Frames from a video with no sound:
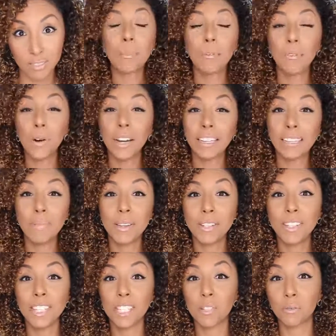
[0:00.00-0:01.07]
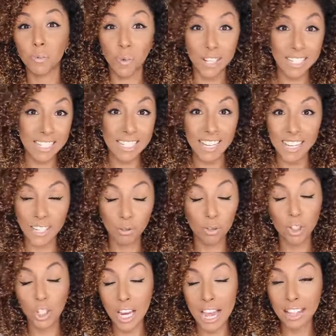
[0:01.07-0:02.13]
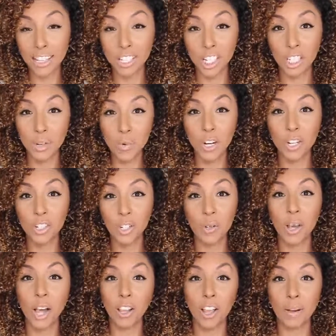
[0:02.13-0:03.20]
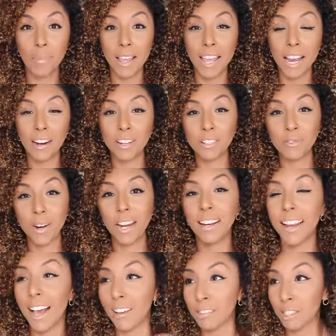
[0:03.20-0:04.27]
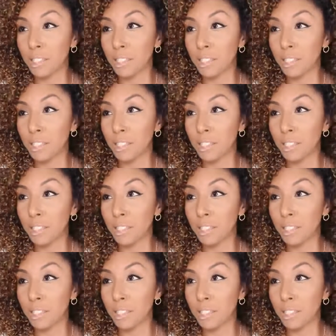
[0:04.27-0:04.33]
Now before I commit to this rinsing challenge, I do wanna show you how long my hair is right now.